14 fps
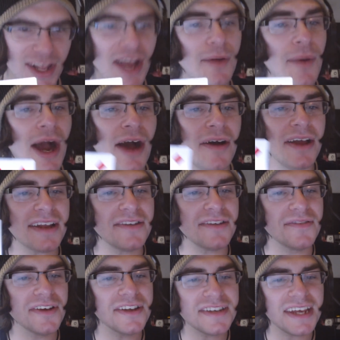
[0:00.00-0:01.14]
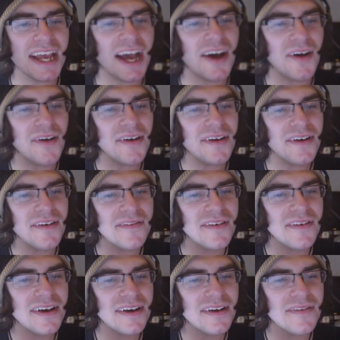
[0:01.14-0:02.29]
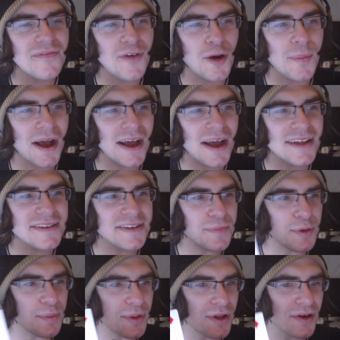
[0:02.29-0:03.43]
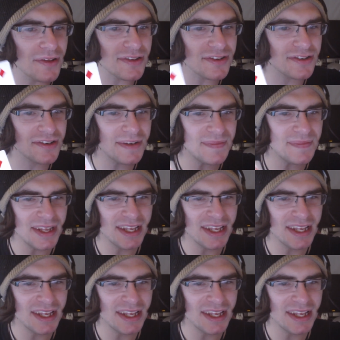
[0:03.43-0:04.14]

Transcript: Wow, I can really see how far behind some people are in the stream.